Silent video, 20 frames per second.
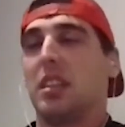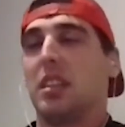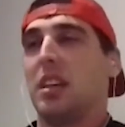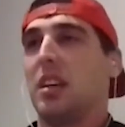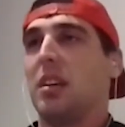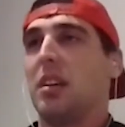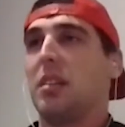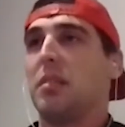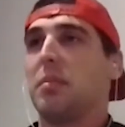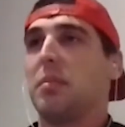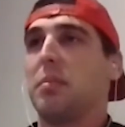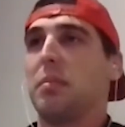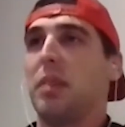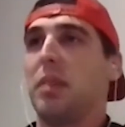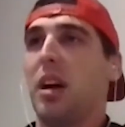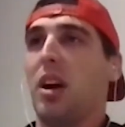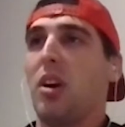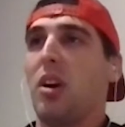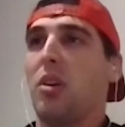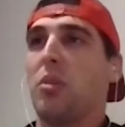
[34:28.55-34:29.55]
I
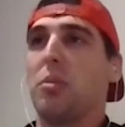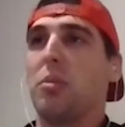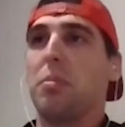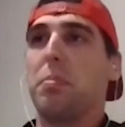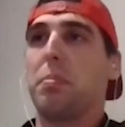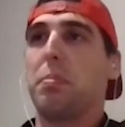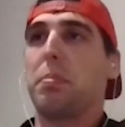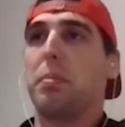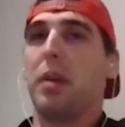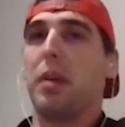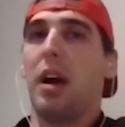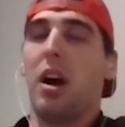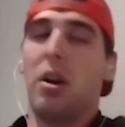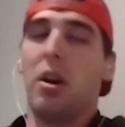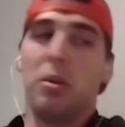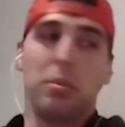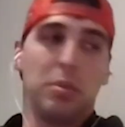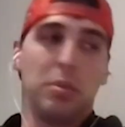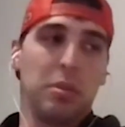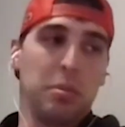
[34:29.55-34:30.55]

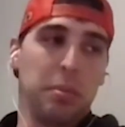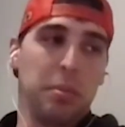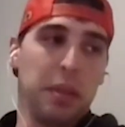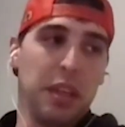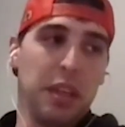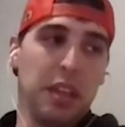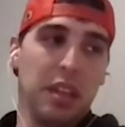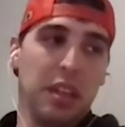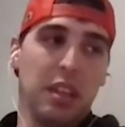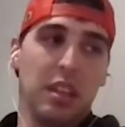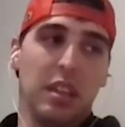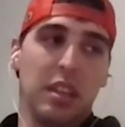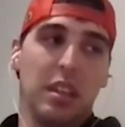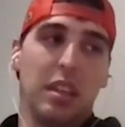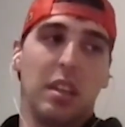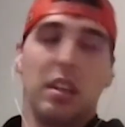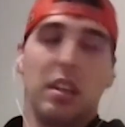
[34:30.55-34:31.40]
hope to be